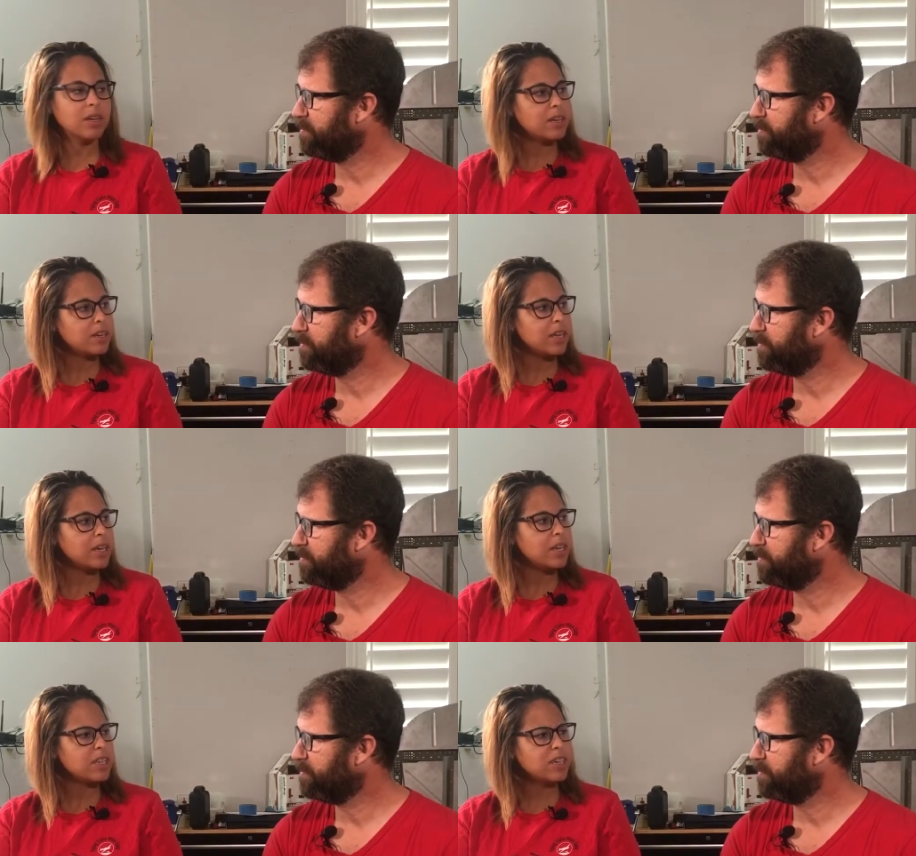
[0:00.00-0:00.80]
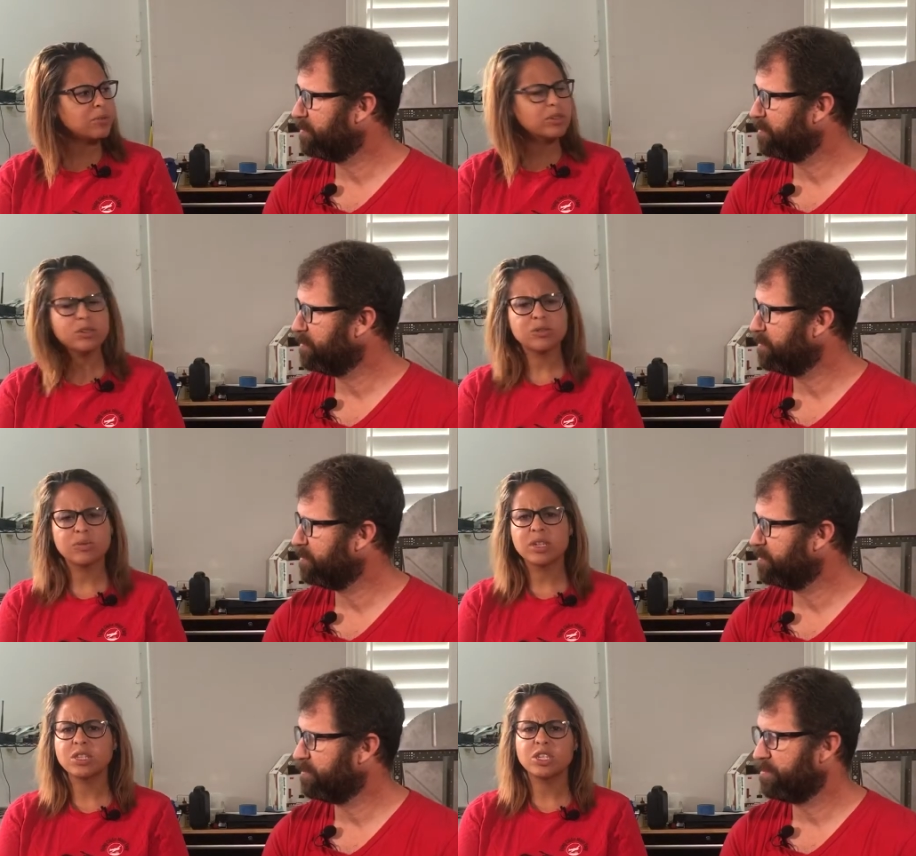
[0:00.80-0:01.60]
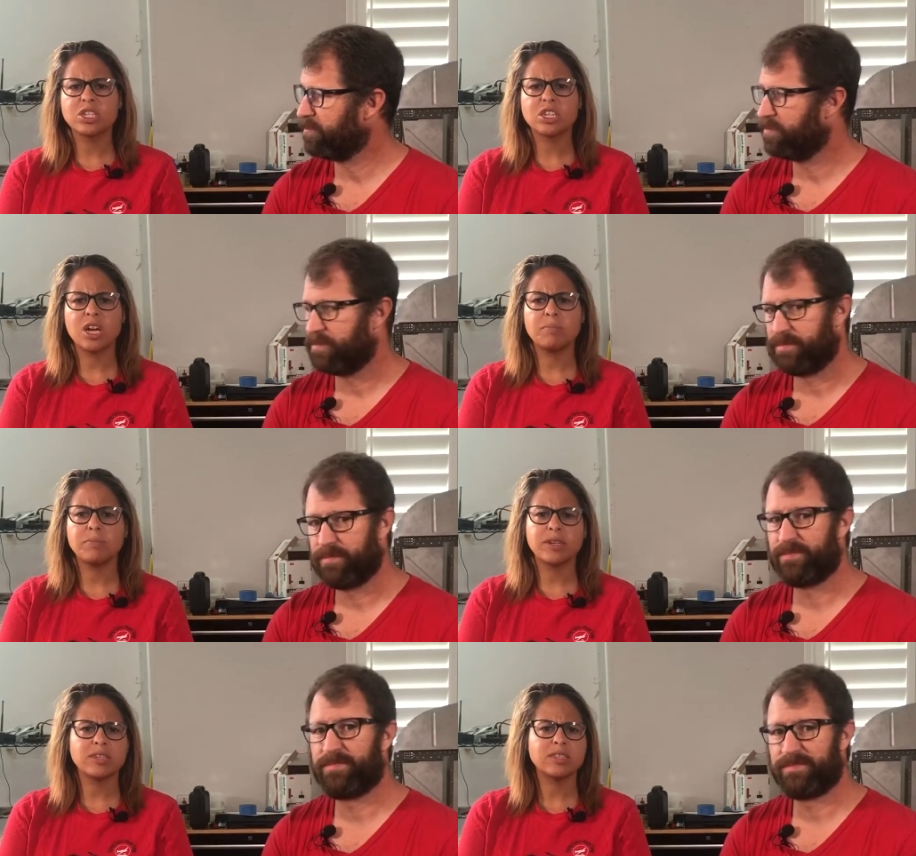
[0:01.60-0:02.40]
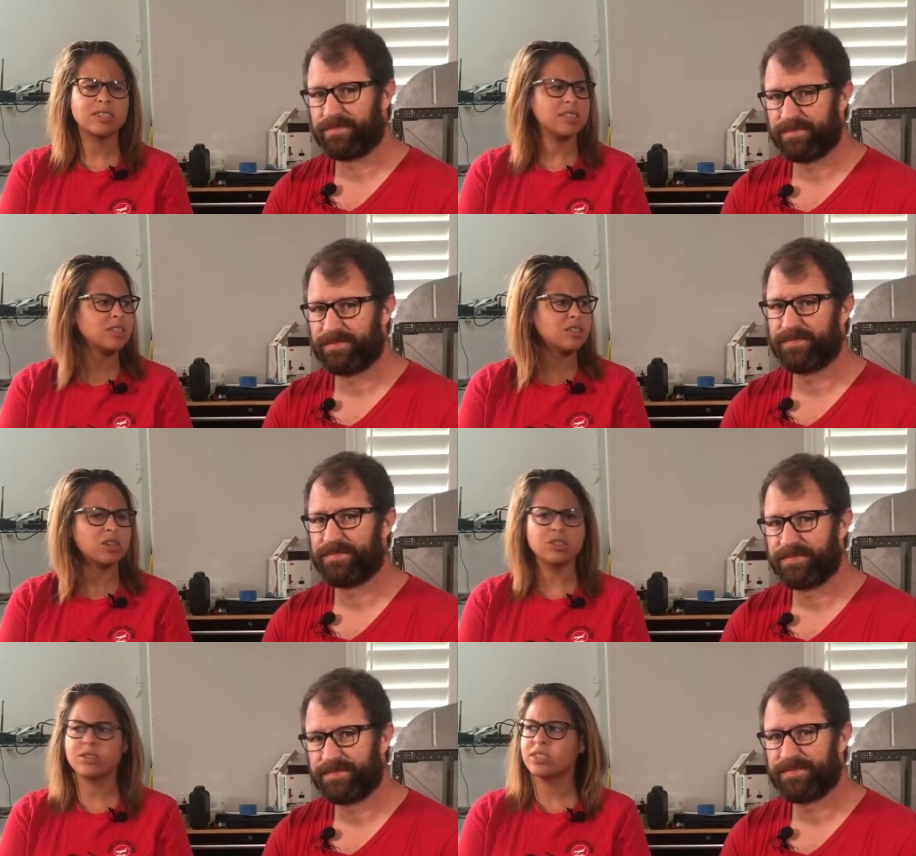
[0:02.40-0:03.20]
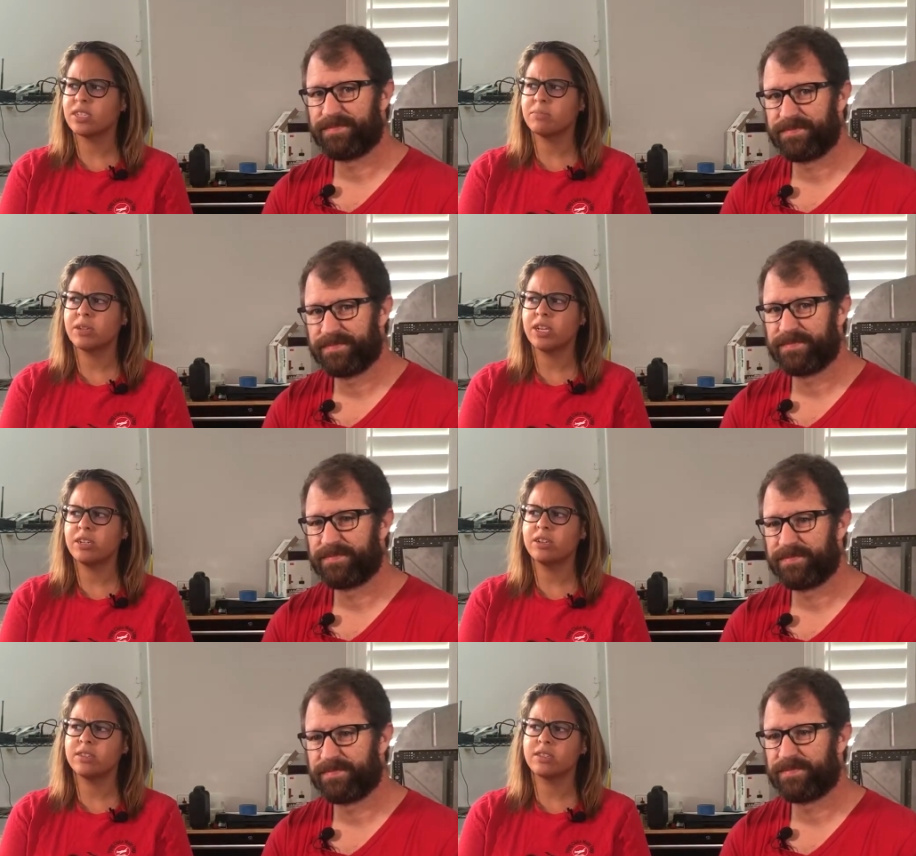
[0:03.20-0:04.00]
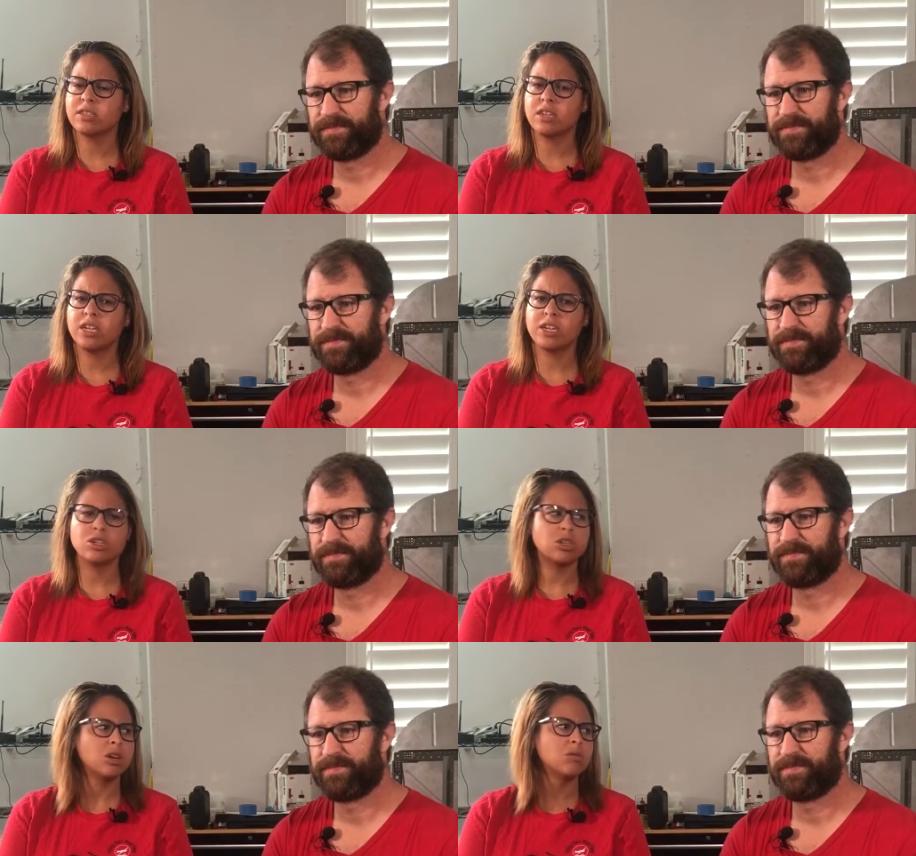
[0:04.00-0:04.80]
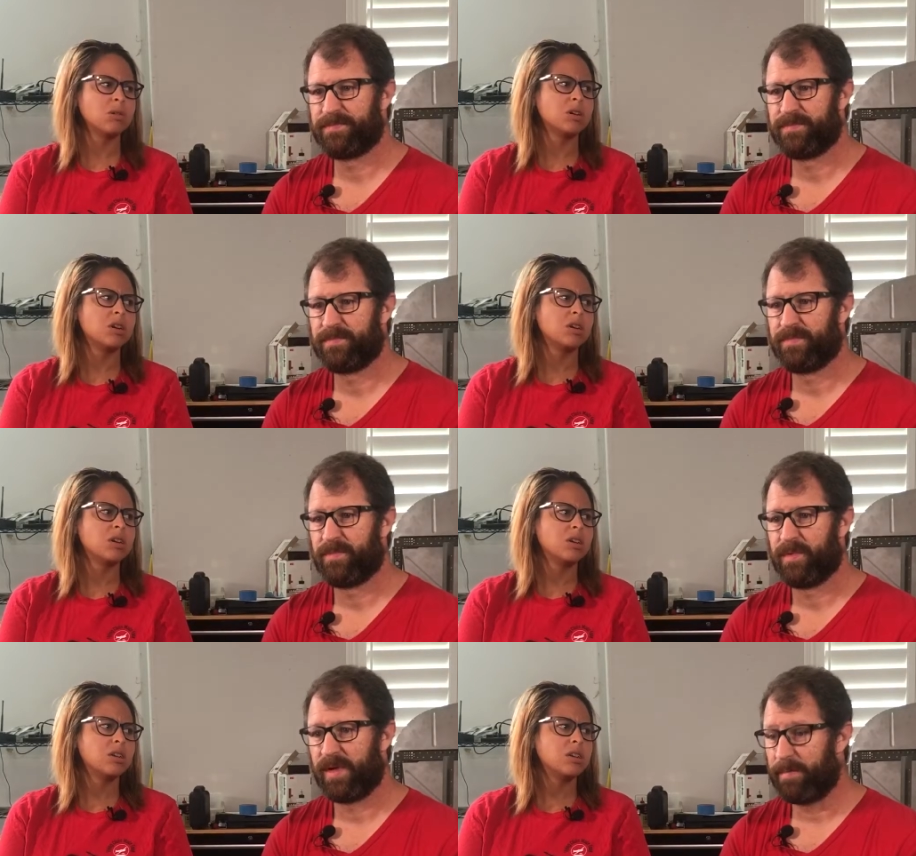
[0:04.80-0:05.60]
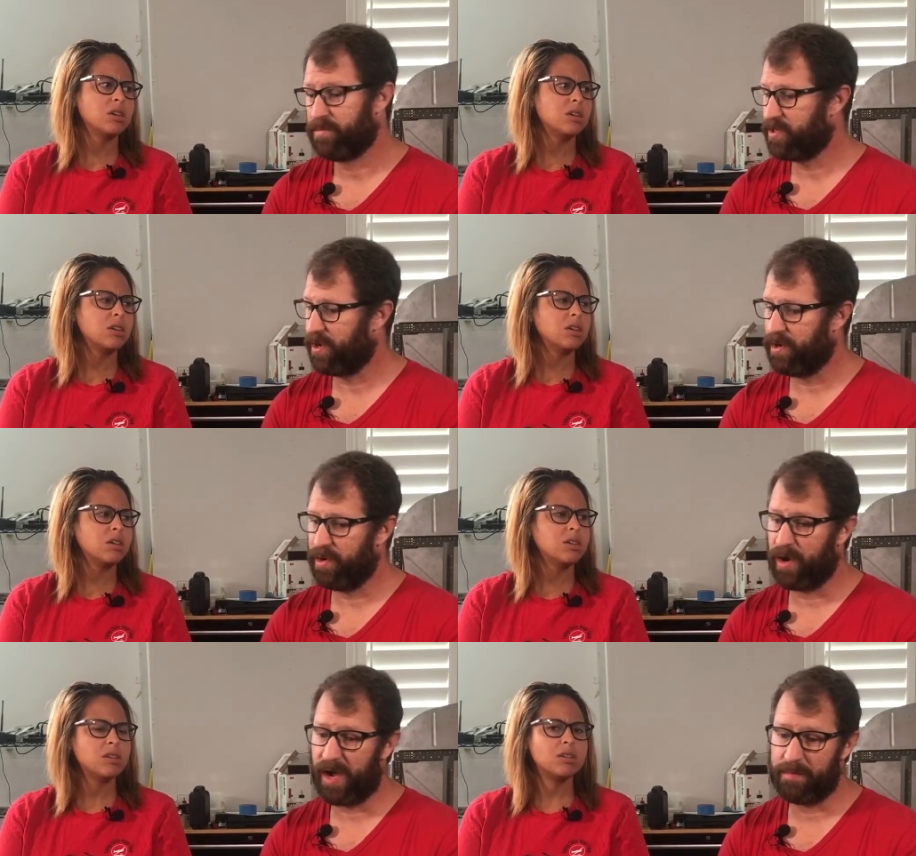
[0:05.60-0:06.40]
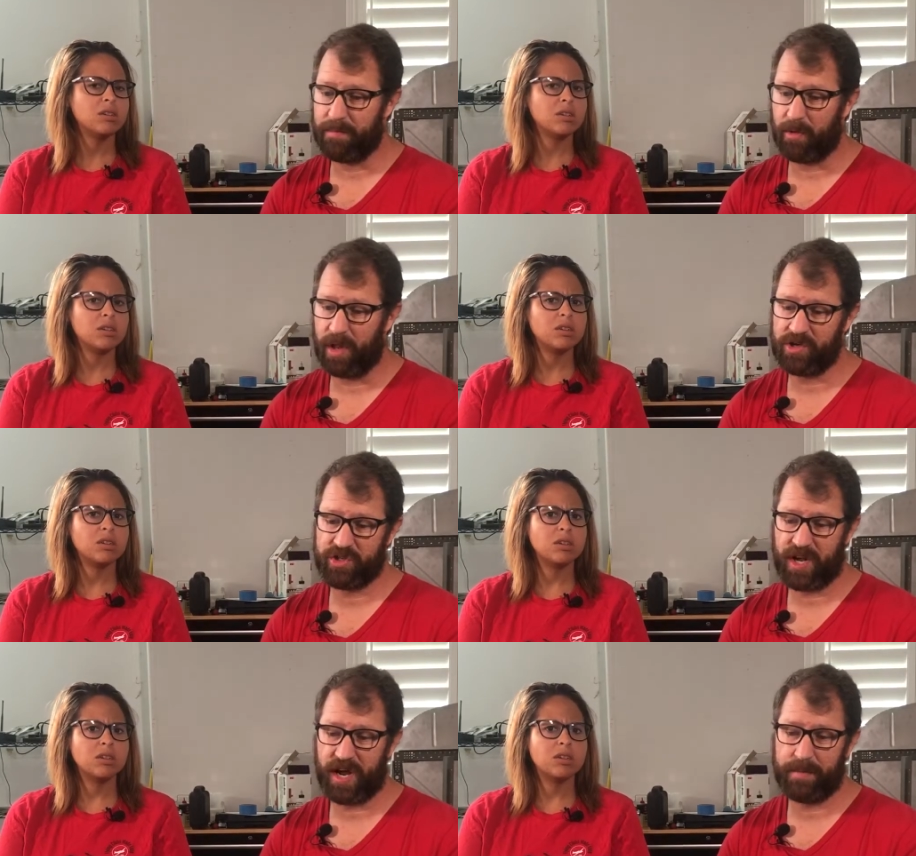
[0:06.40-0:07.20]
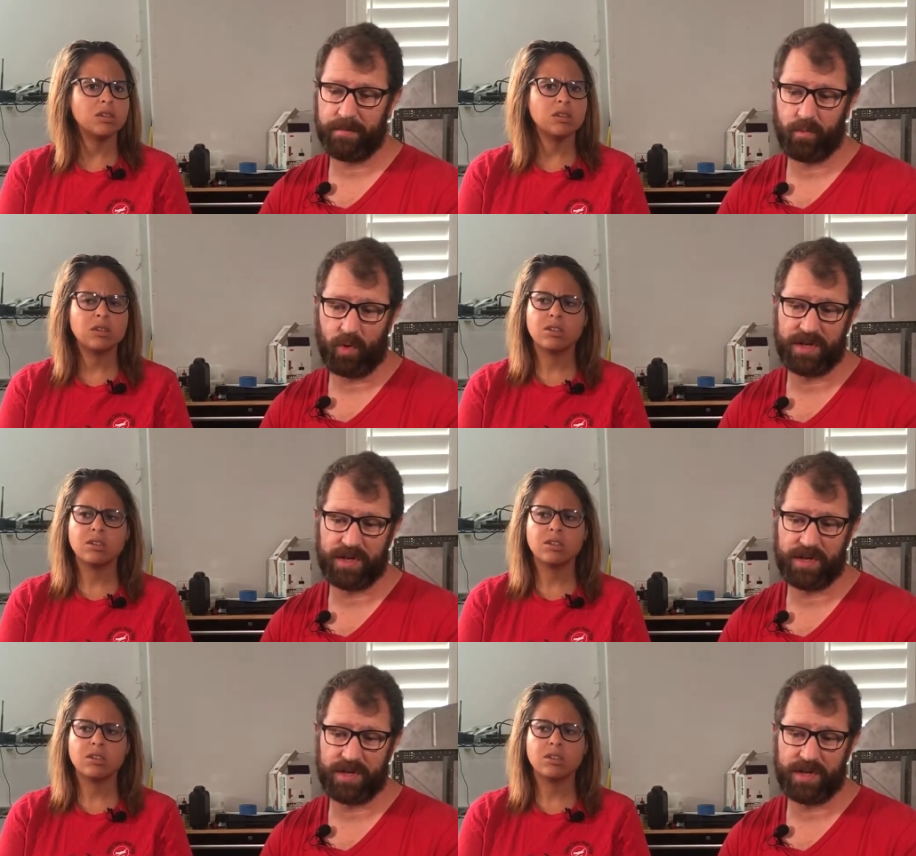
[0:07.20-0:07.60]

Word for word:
Speaker 1: Not at night. I think I want to do it around lunchtime because it's also the same night as the night air show.
Speaker 2: Yep. So uh, lunchtime